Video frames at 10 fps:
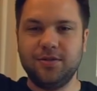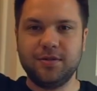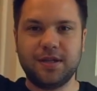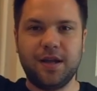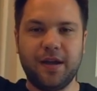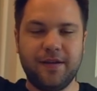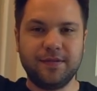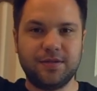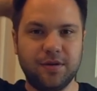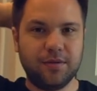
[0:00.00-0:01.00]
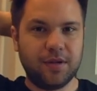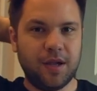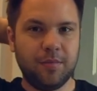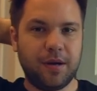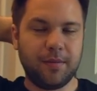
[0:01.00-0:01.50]
Tuesday. I have a stream
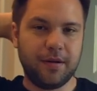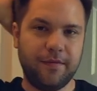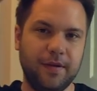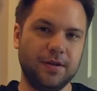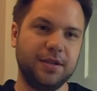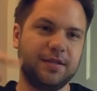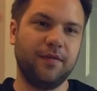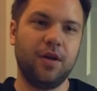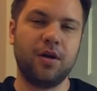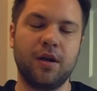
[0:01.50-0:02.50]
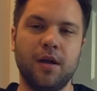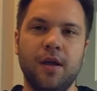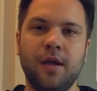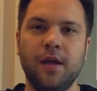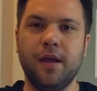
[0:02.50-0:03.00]
today, but I'm gonna finish this vlog.
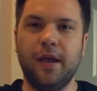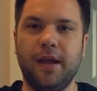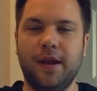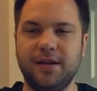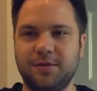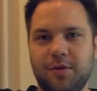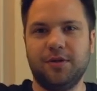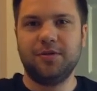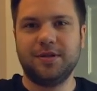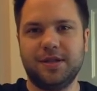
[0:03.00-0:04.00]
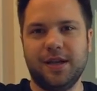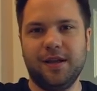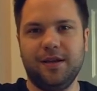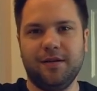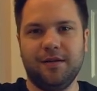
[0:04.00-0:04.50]
And I just wanted to
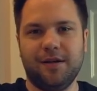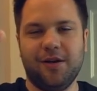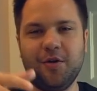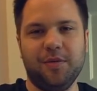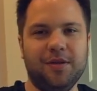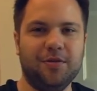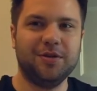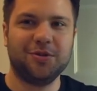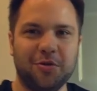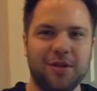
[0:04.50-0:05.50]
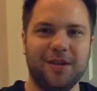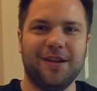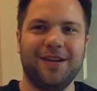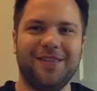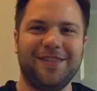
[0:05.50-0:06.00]
say uh, I hope that you enjoyed it
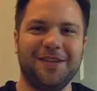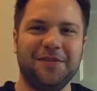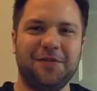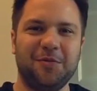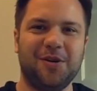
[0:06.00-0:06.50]
and thank you for